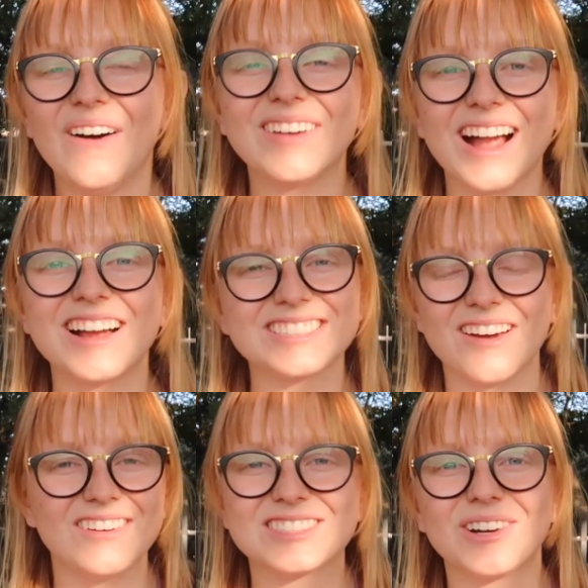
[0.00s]
oh my gosh,
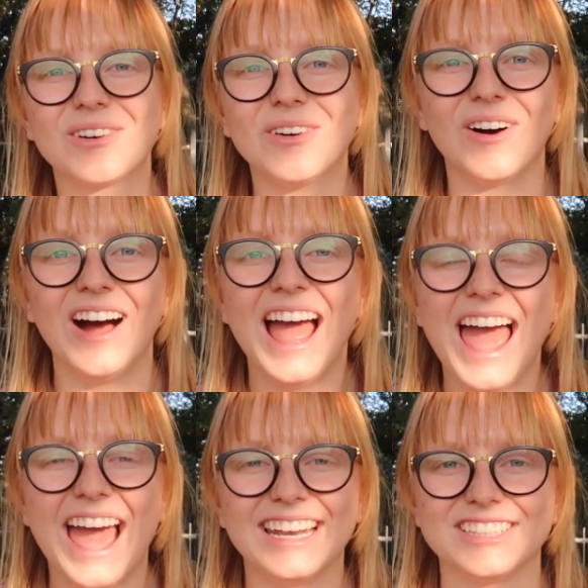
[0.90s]
that was so cool.
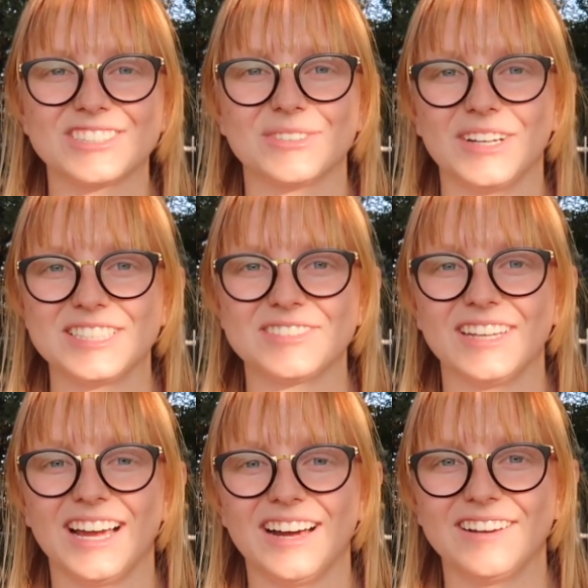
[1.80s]
And it just reminds
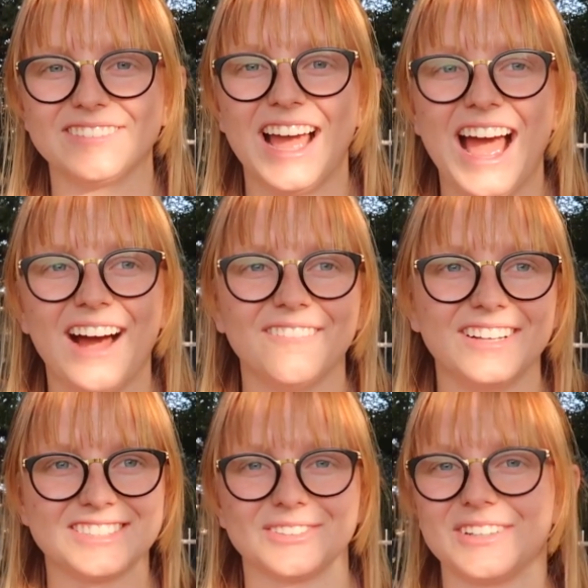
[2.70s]
me of how
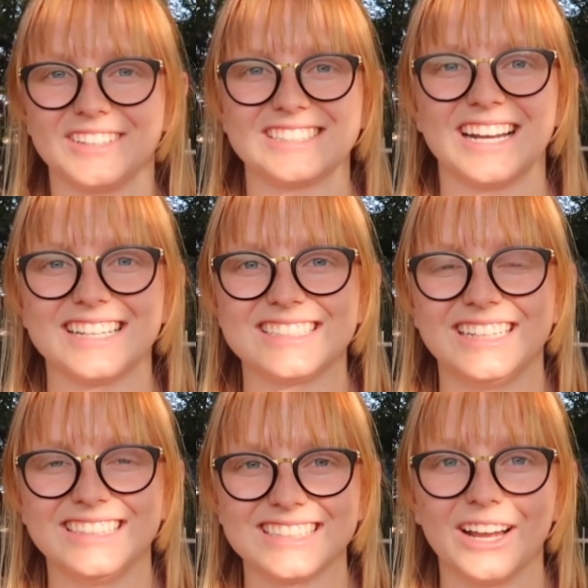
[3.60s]
much the Lord looks at us and
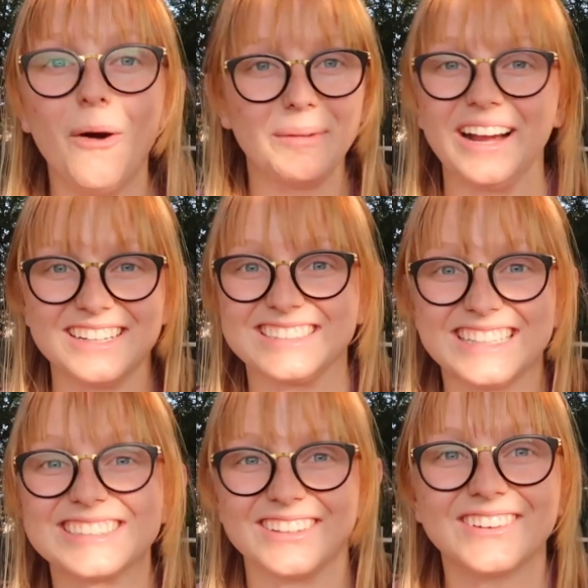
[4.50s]
he's like, oh my gosh,
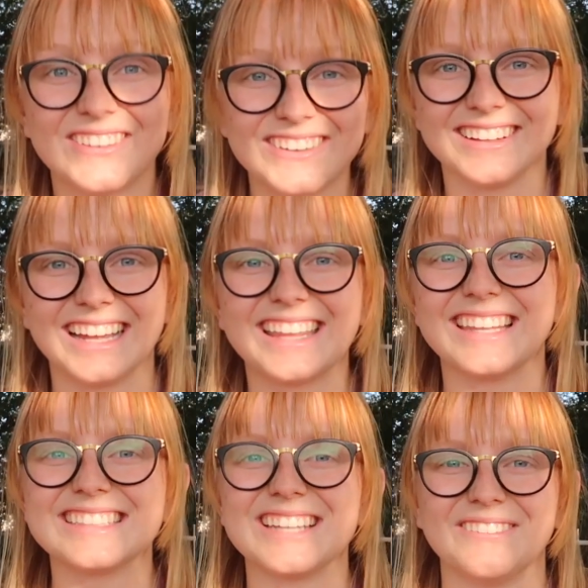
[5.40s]
that's so cool. Like
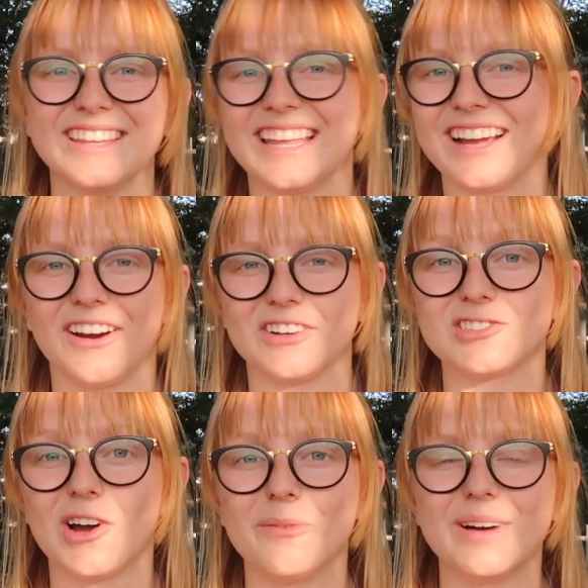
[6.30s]
things that we think are
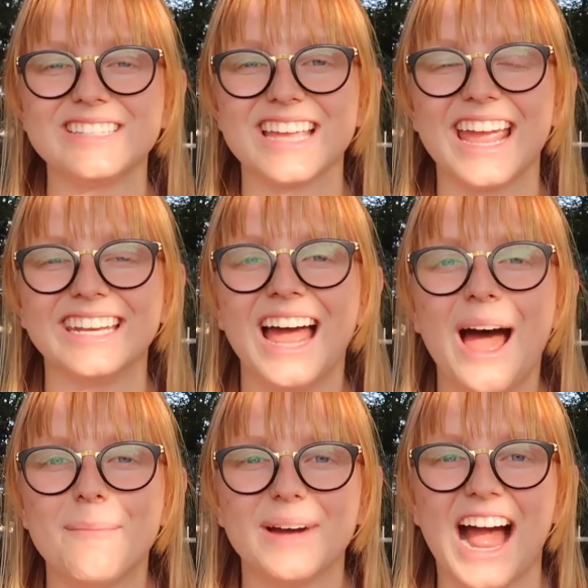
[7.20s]
so mundane
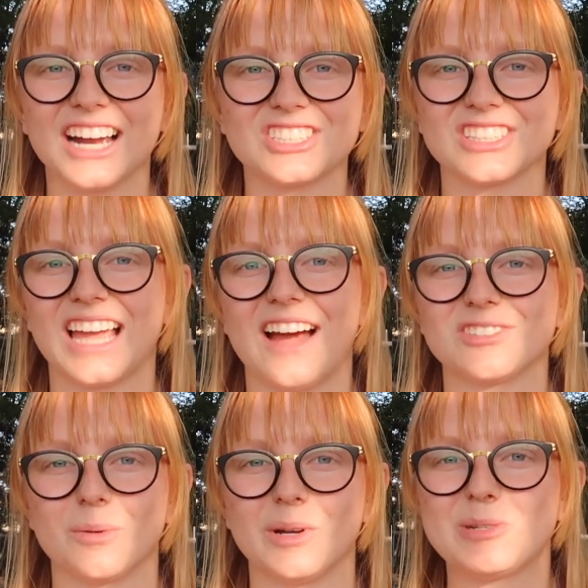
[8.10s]
but actually have
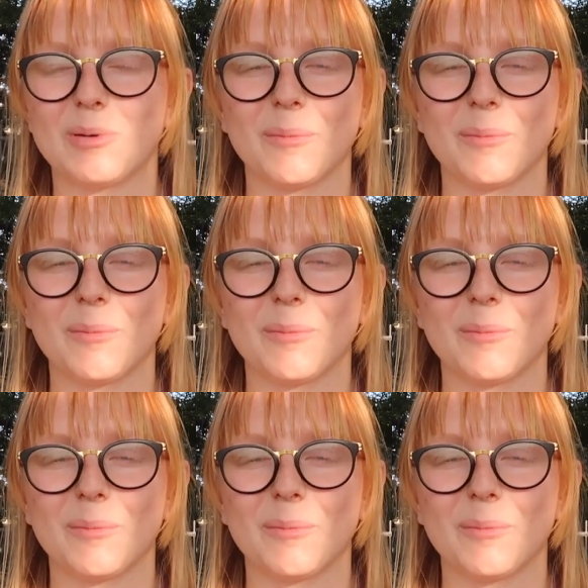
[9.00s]
so much